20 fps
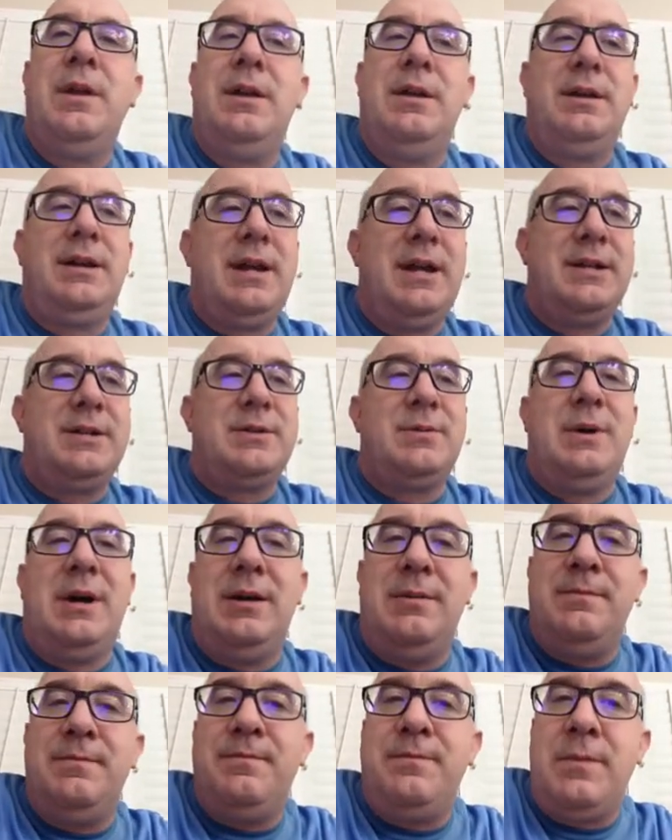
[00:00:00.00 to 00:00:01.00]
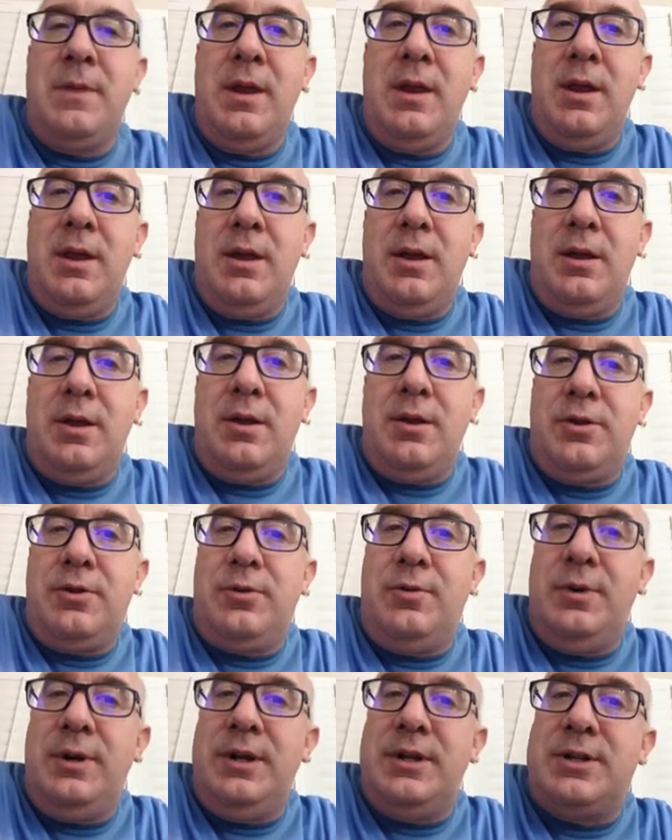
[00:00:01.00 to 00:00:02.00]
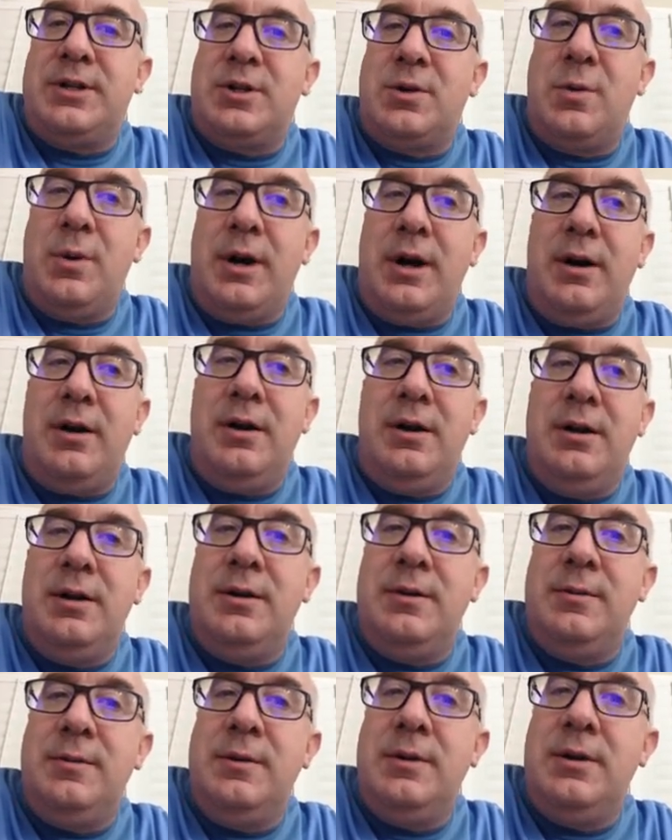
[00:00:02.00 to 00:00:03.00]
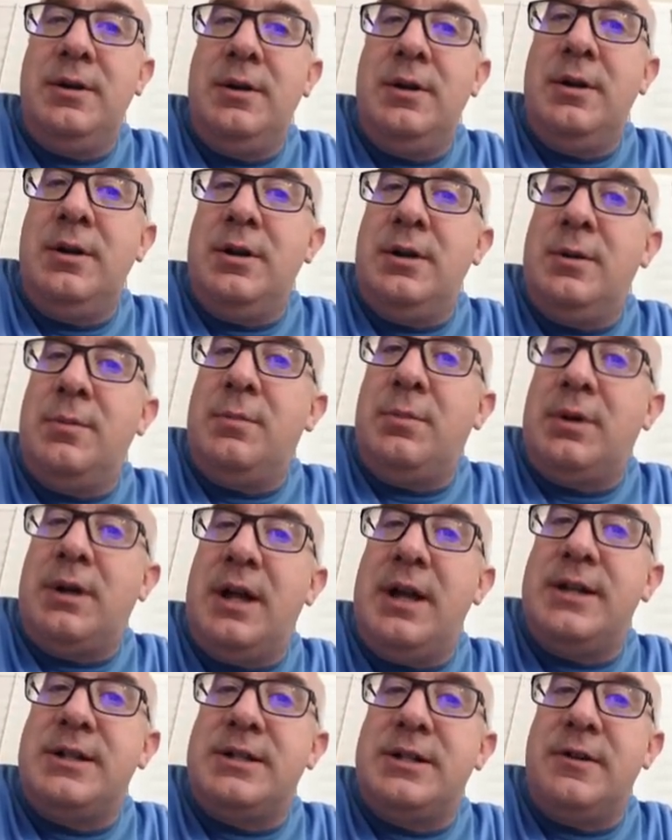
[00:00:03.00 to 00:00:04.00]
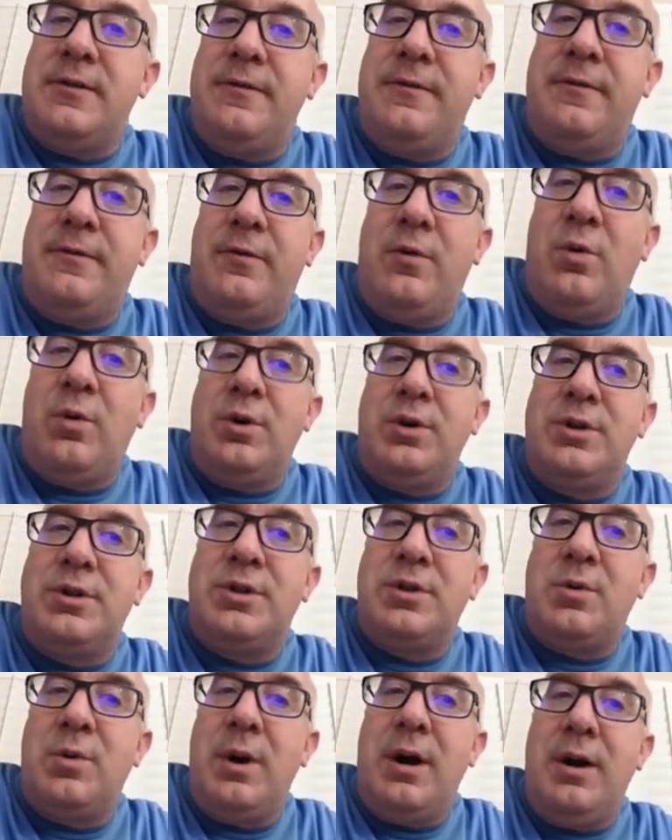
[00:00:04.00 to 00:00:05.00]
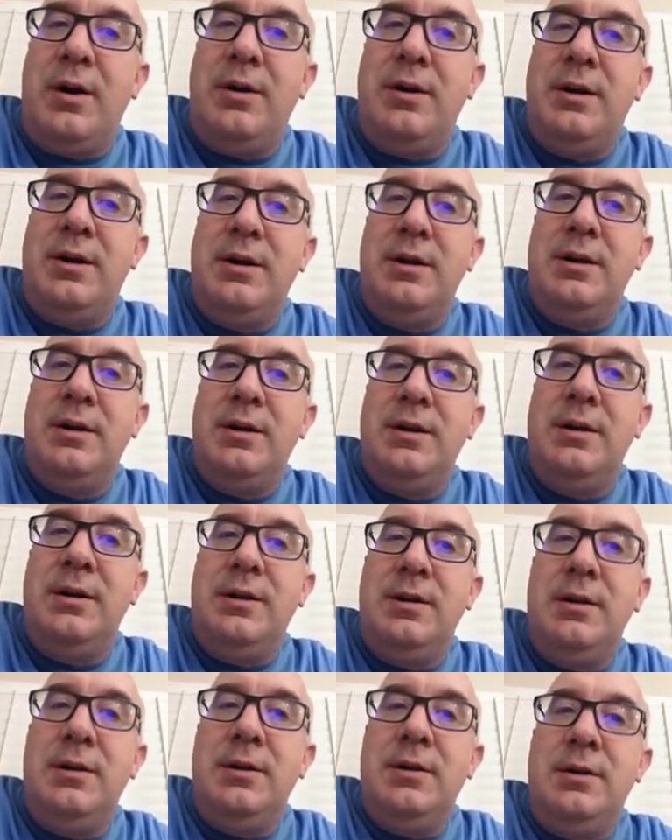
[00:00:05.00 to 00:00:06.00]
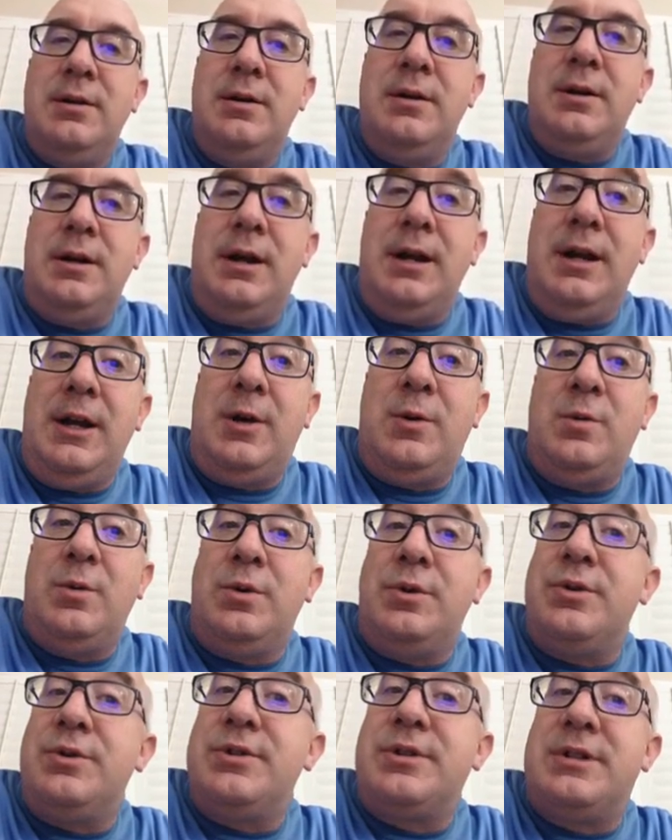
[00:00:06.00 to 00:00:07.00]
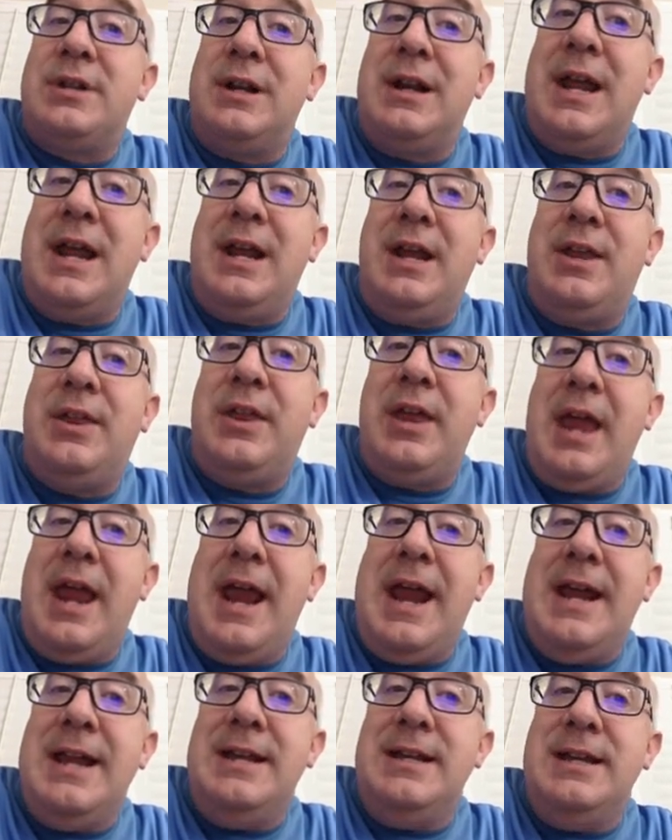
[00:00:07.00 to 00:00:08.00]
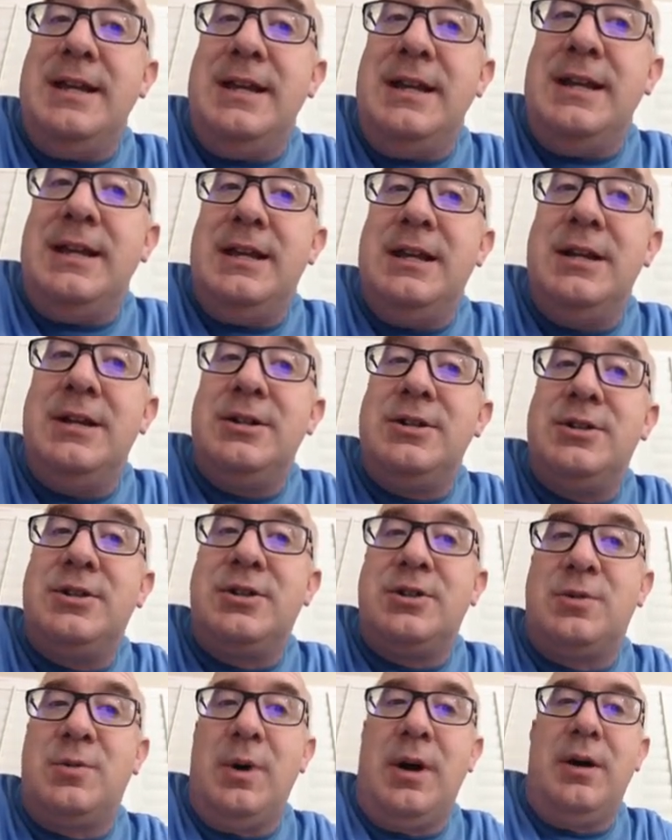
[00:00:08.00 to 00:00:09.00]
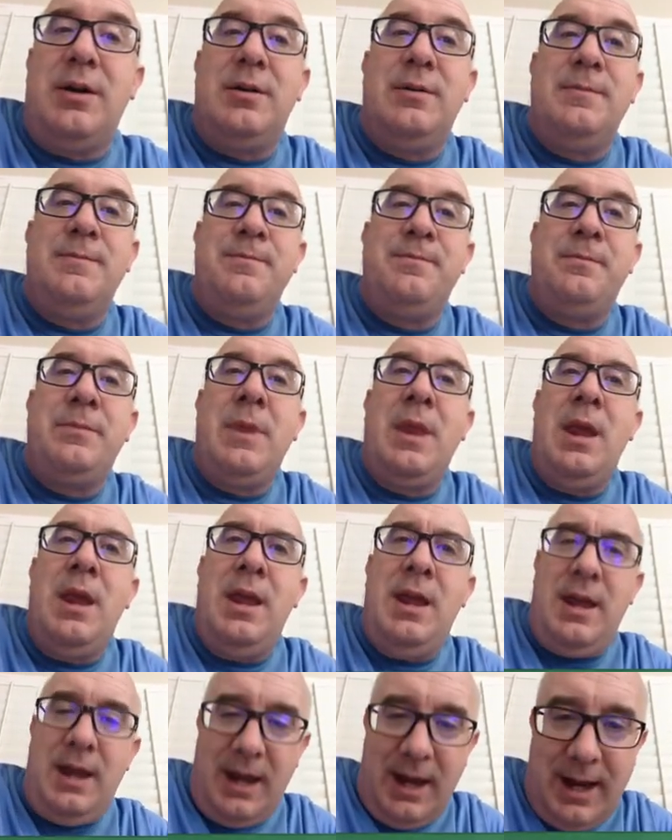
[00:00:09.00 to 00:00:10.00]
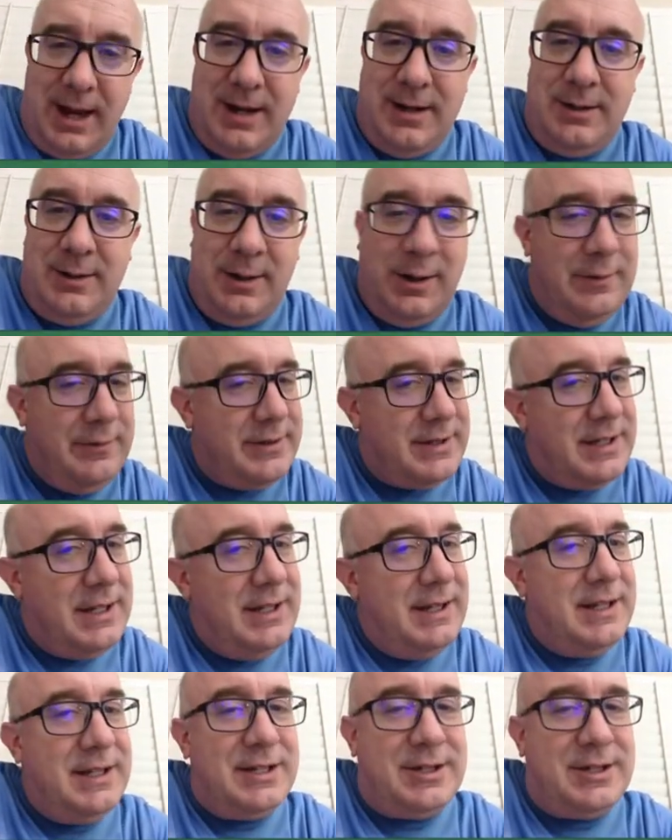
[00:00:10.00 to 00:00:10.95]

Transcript: guess what? 3 squared plus 4 squared equals the length AD squared. And you've seen this